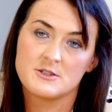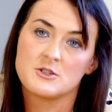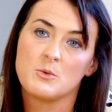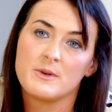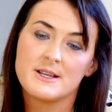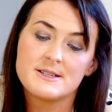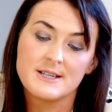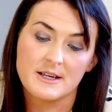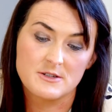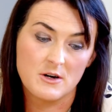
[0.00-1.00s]
So within
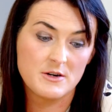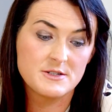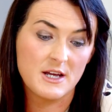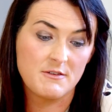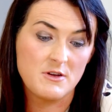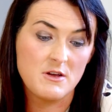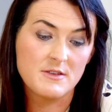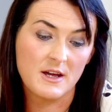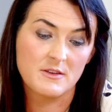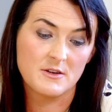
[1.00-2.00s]
6 hours, if you
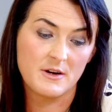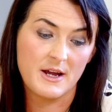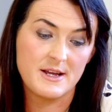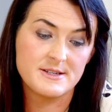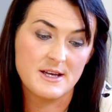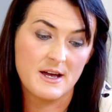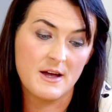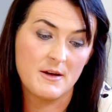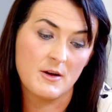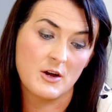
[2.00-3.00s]
think there is
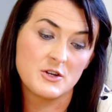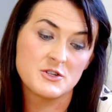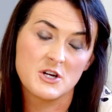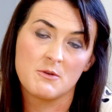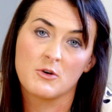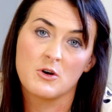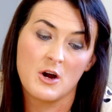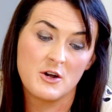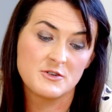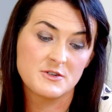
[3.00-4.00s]
a concern
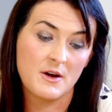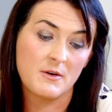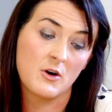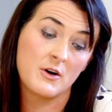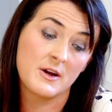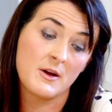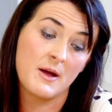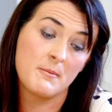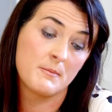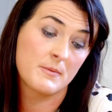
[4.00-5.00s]
regarding
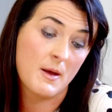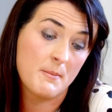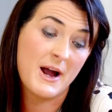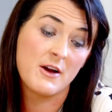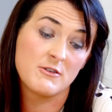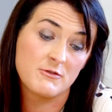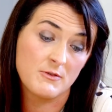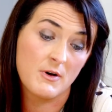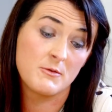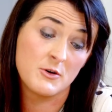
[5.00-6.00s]
a
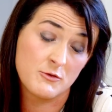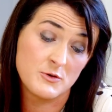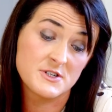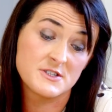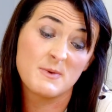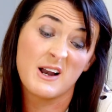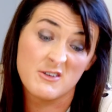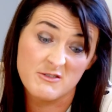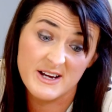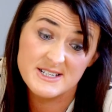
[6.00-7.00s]

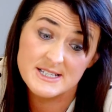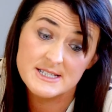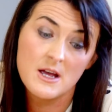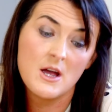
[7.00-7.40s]
pyelonephritis